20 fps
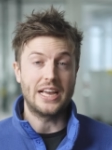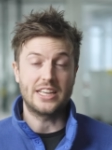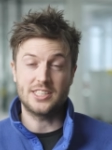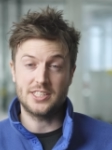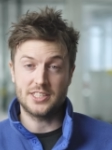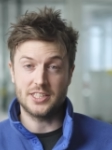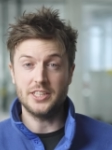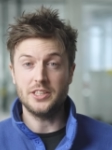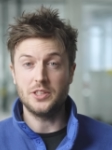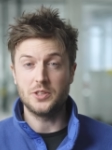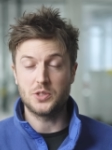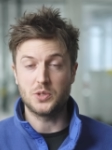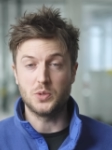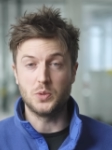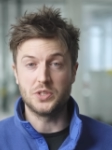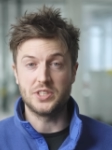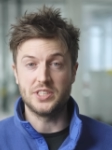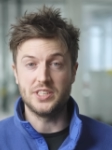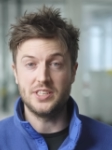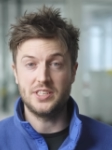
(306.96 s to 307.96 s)
external
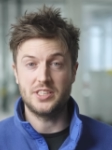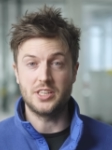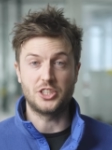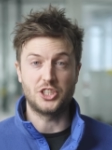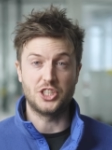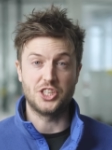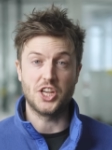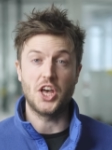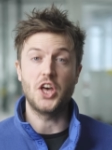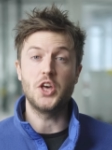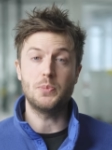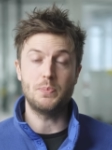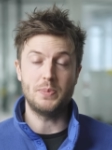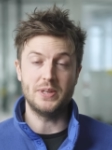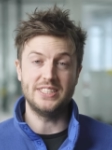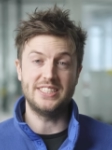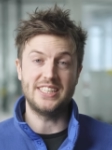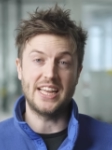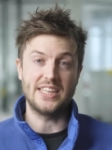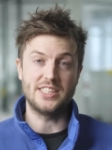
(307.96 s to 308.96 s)
sources such as
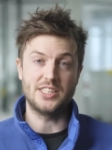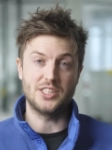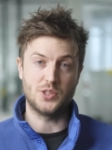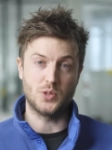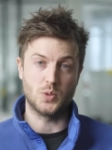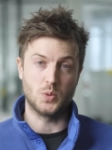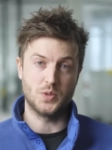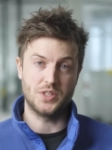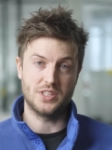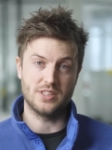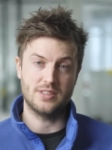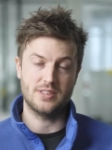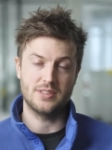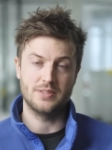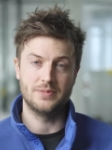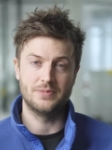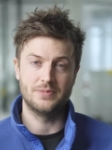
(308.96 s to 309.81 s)
open data sources.